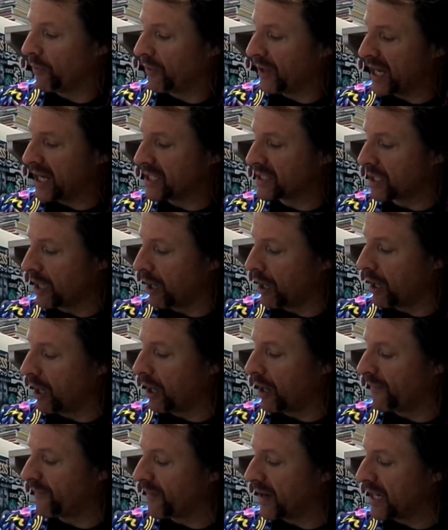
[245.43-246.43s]
These
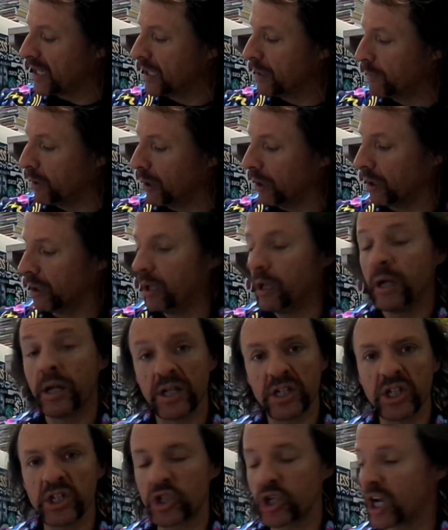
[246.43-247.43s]
are available,
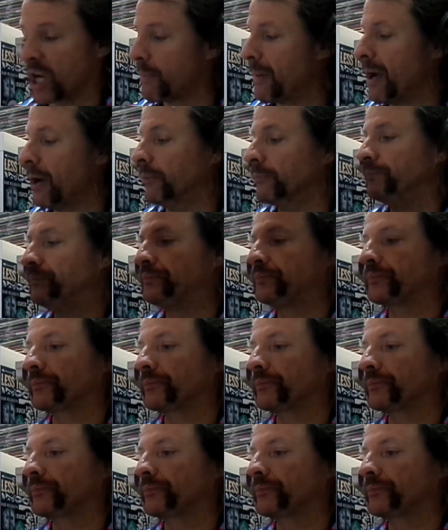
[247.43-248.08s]
so check them out.